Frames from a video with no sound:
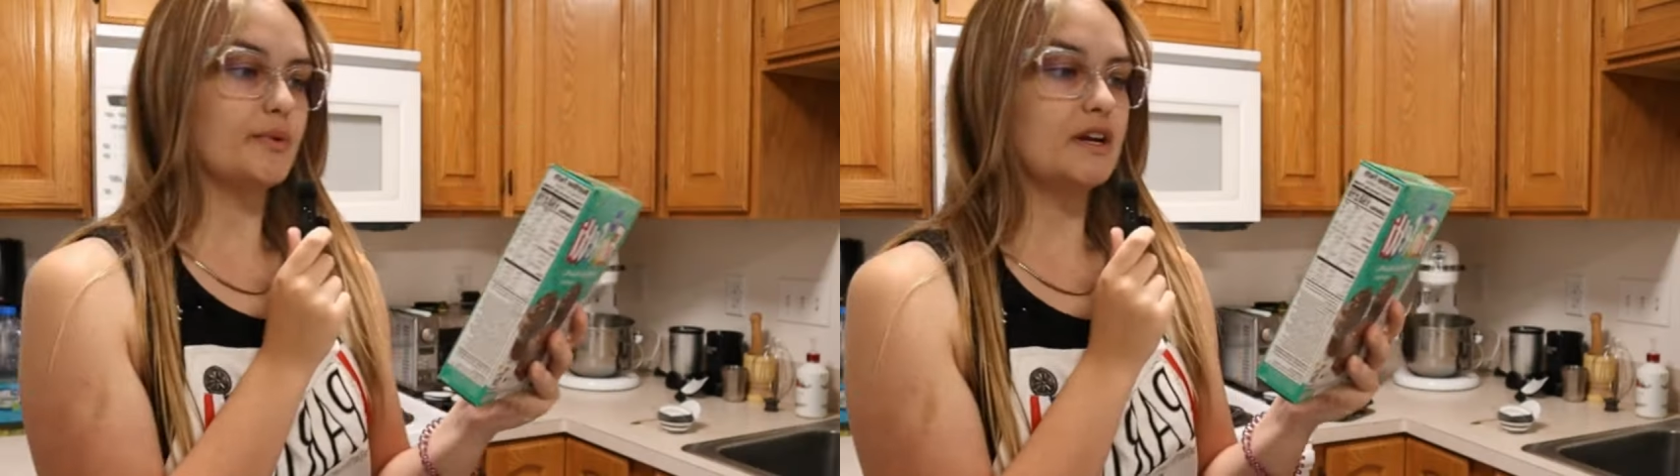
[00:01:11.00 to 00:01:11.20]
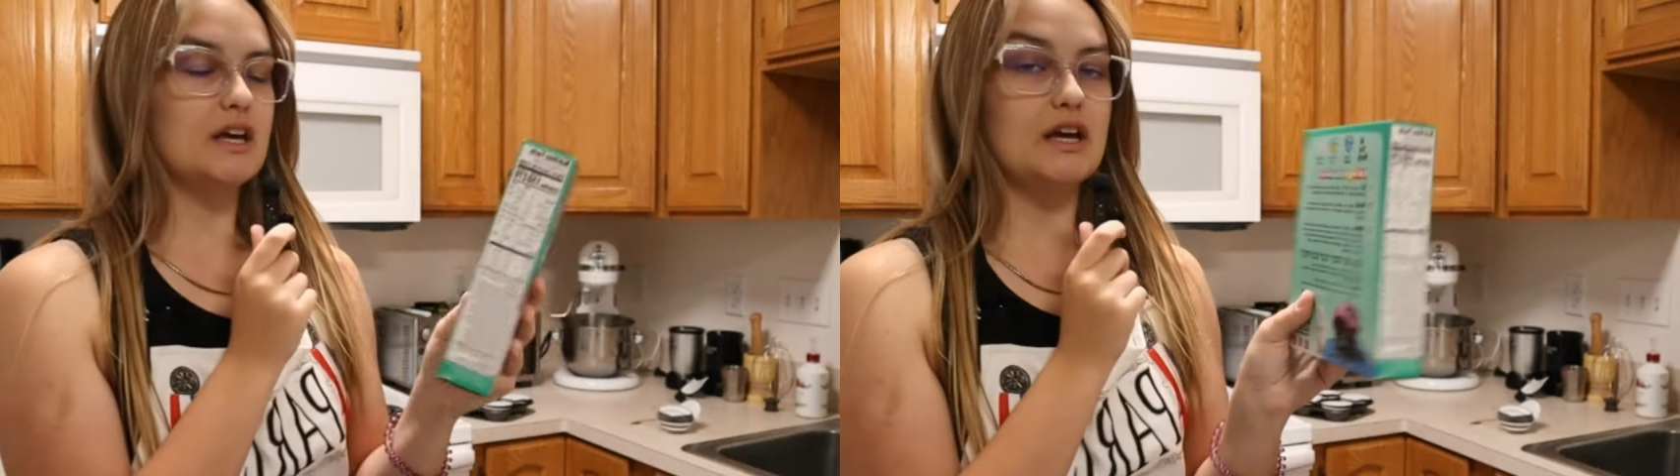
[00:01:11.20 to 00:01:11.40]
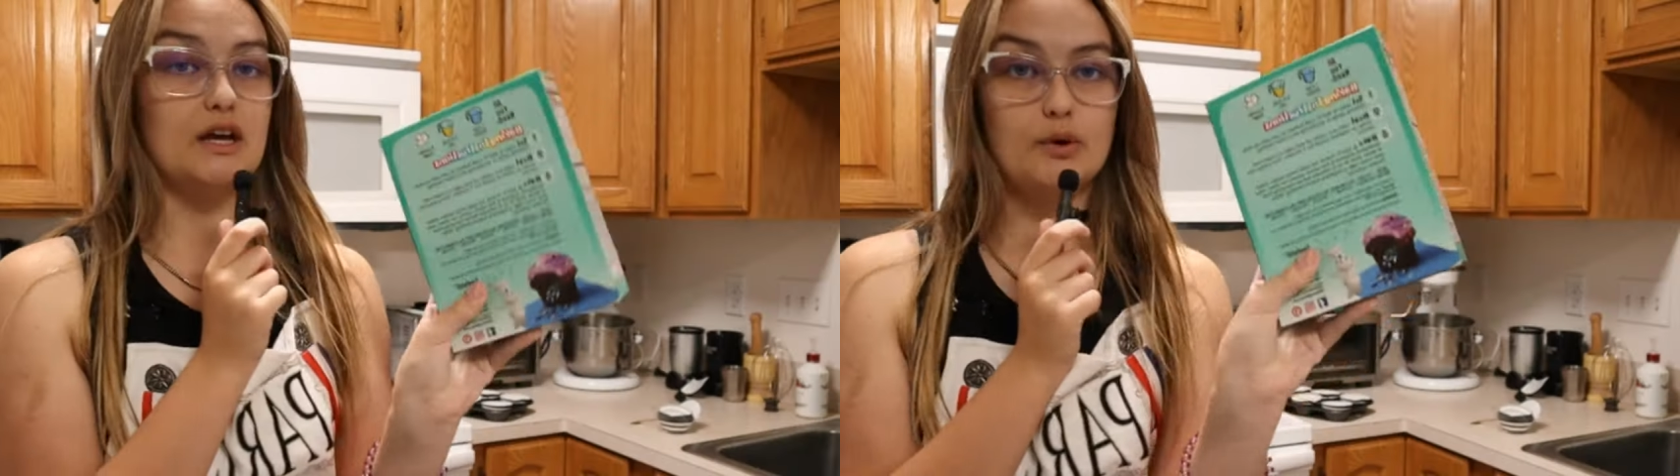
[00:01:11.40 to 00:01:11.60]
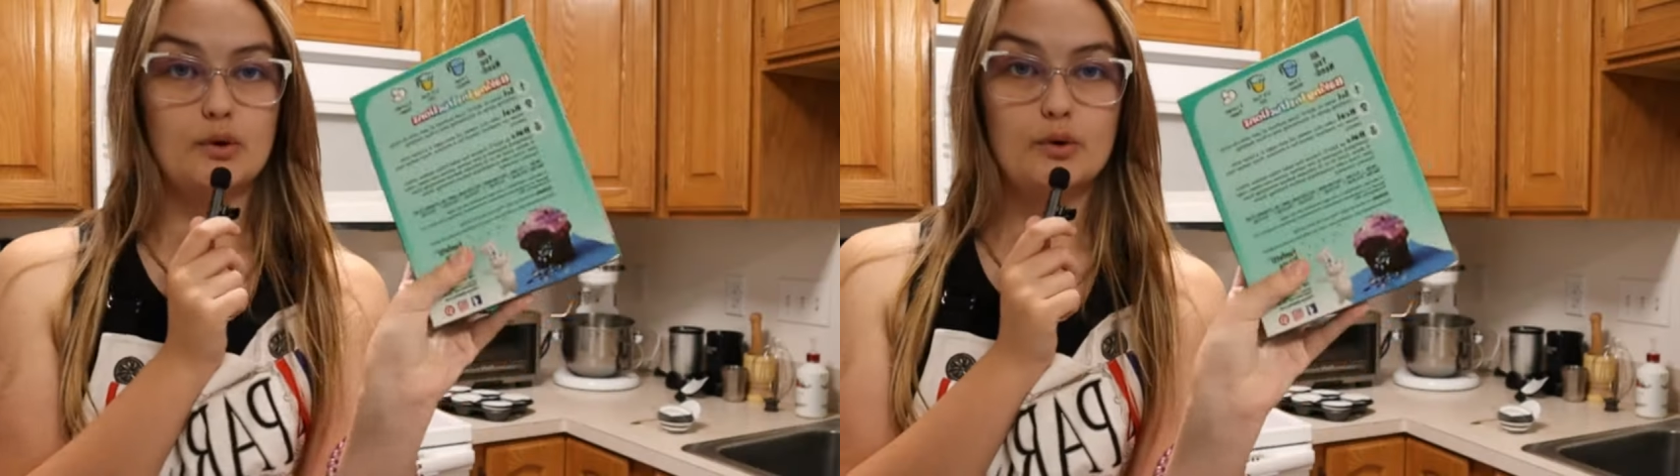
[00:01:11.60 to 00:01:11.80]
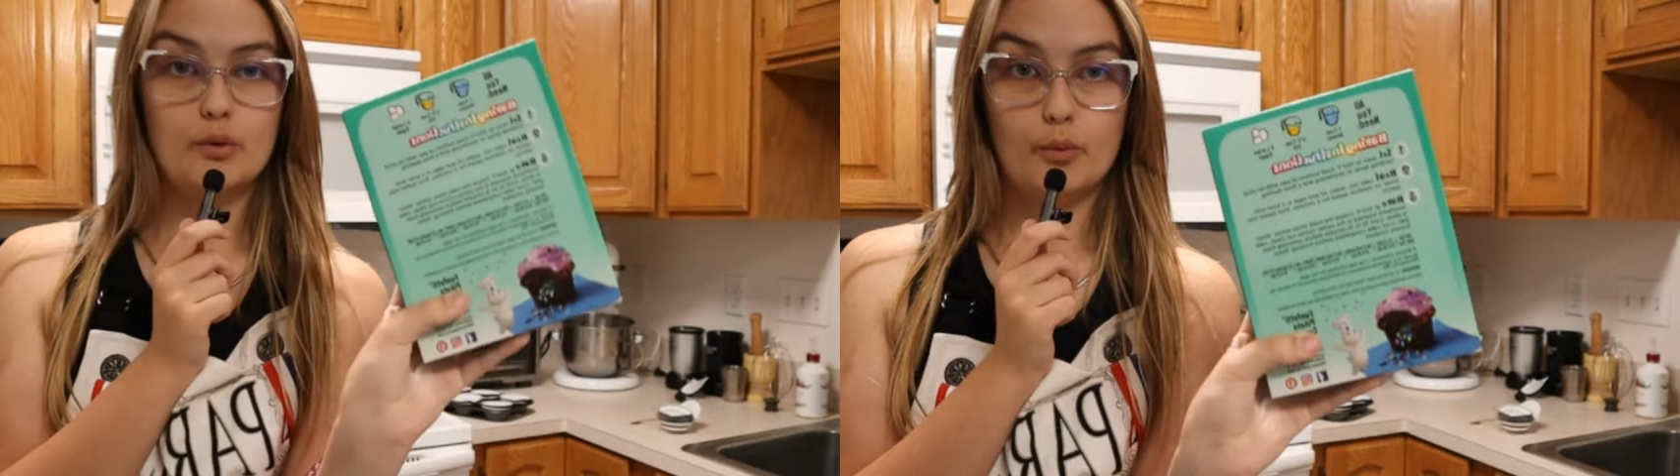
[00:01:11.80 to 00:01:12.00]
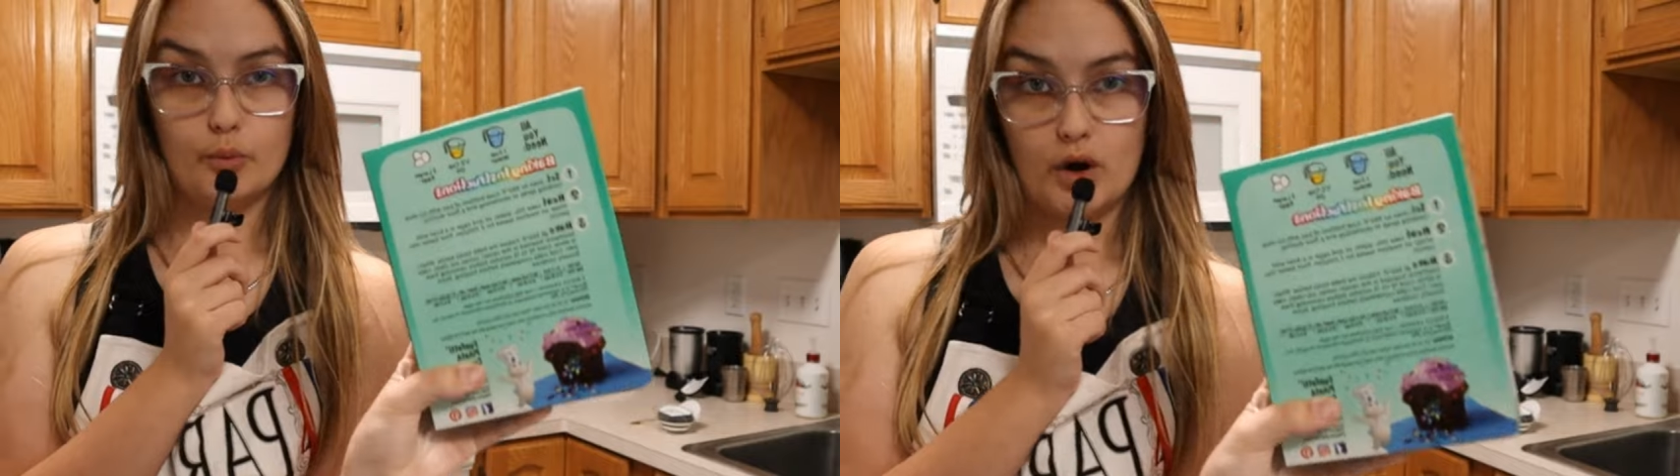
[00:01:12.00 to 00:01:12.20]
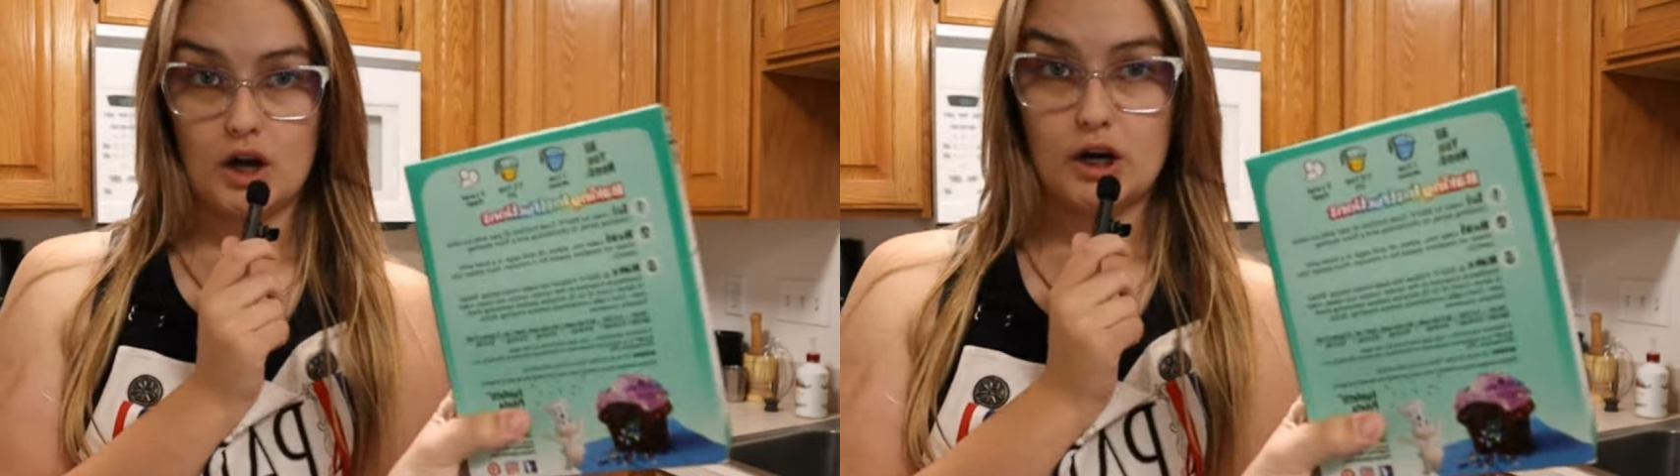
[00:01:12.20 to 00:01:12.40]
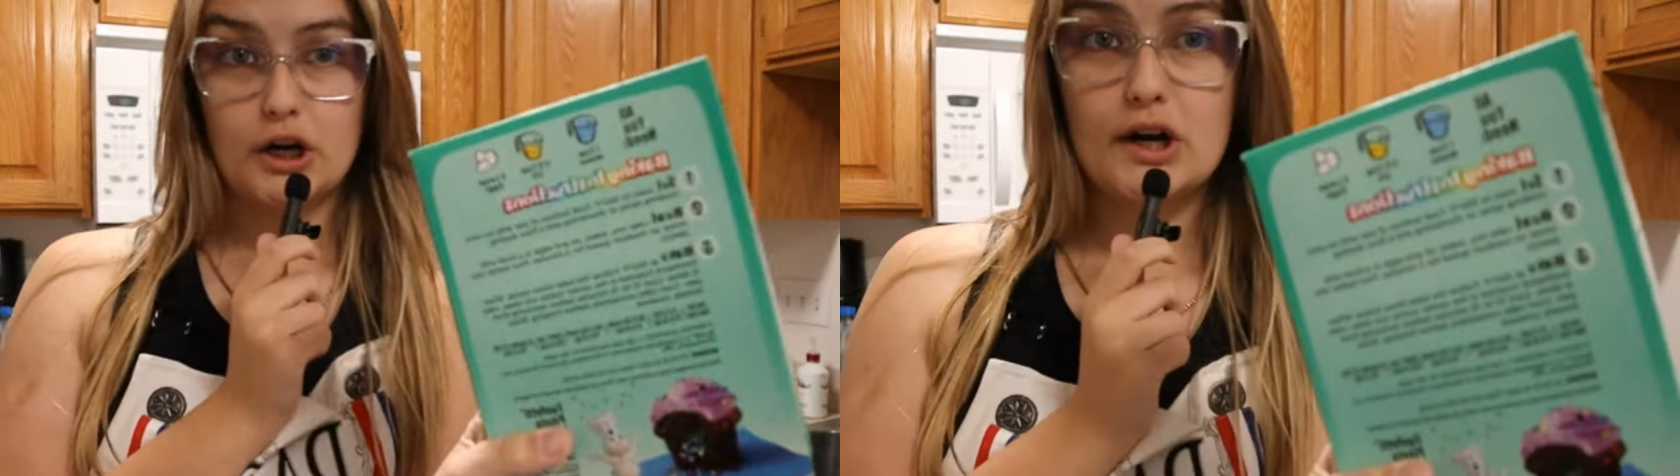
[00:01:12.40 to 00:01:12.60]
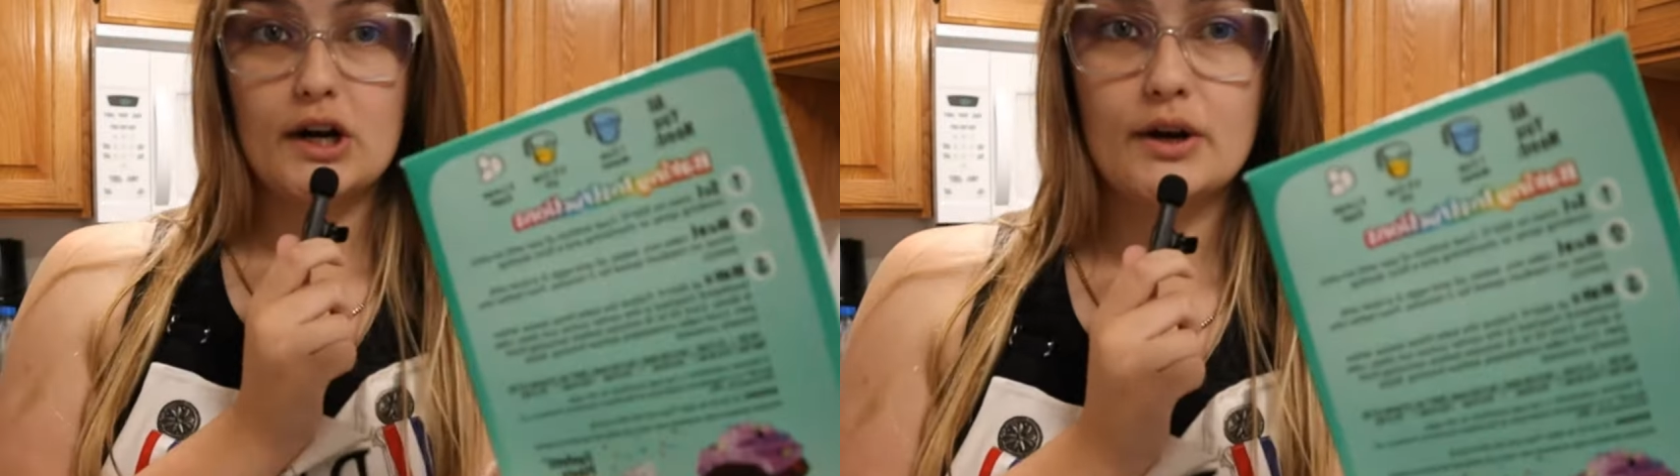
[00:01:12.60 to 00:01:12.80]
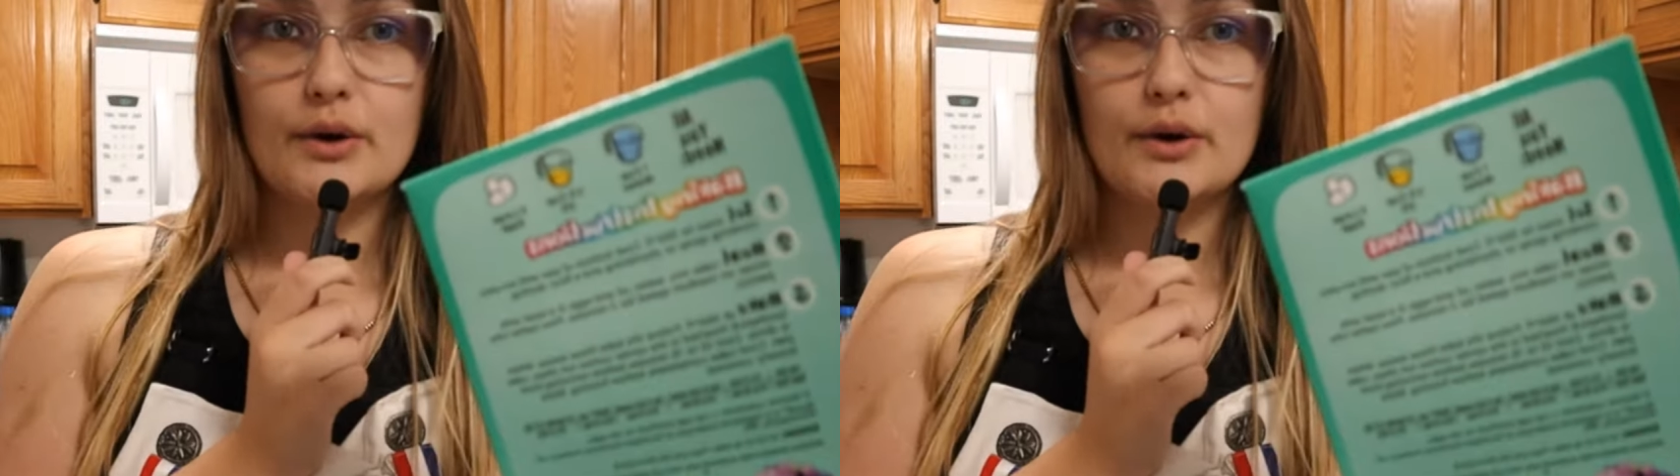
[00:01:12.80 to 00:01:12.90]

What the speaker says: we need water,